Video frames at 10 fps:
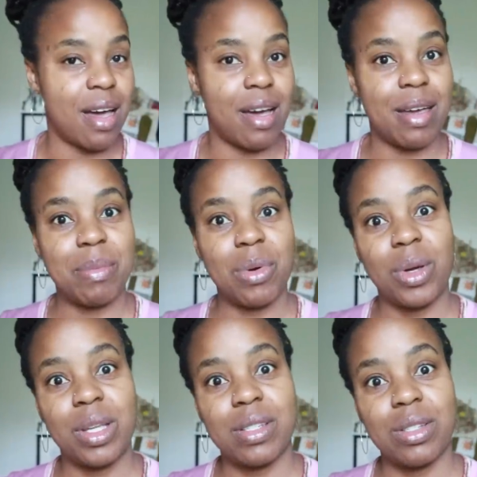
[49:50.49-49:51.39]
I'm
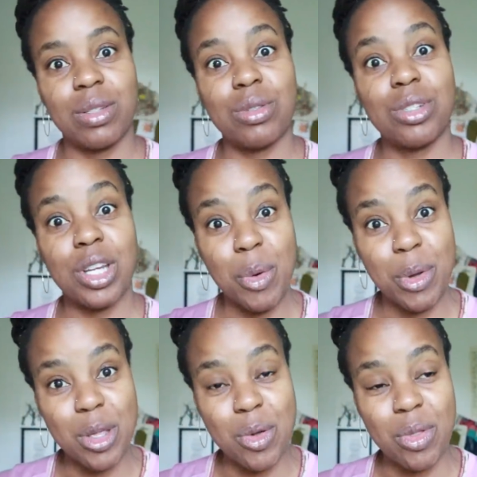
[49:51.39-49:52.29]
going to share
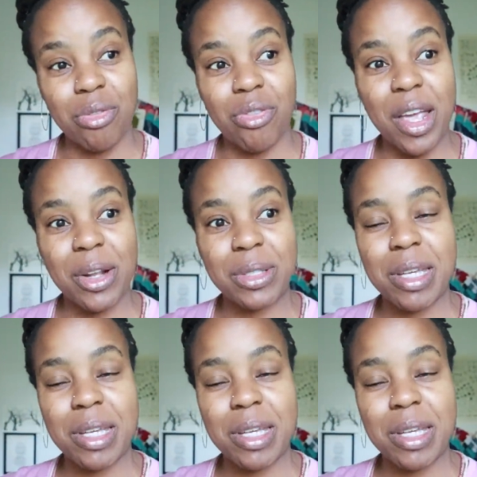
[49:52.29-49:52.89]
with you the final